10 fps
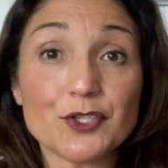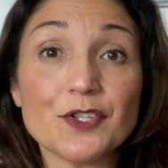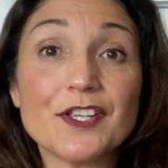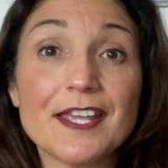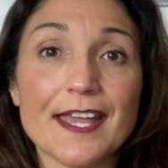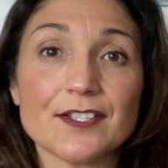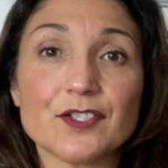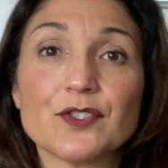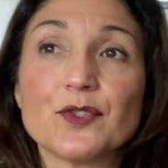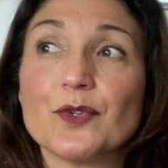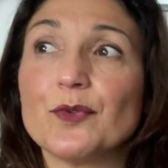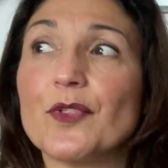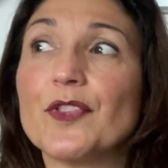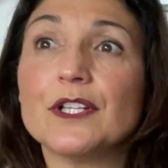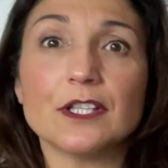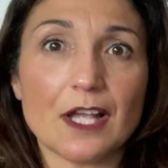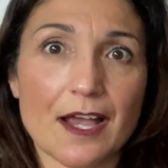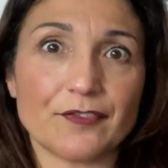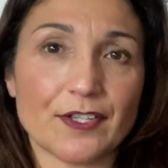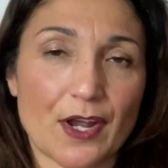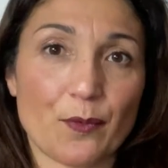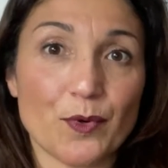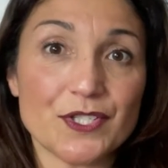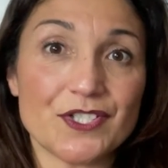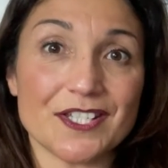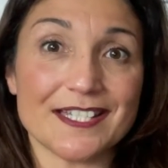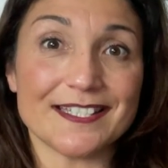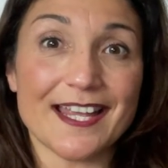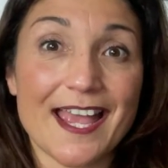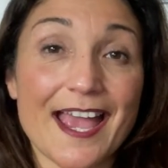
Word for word: to get to the life that I wanted.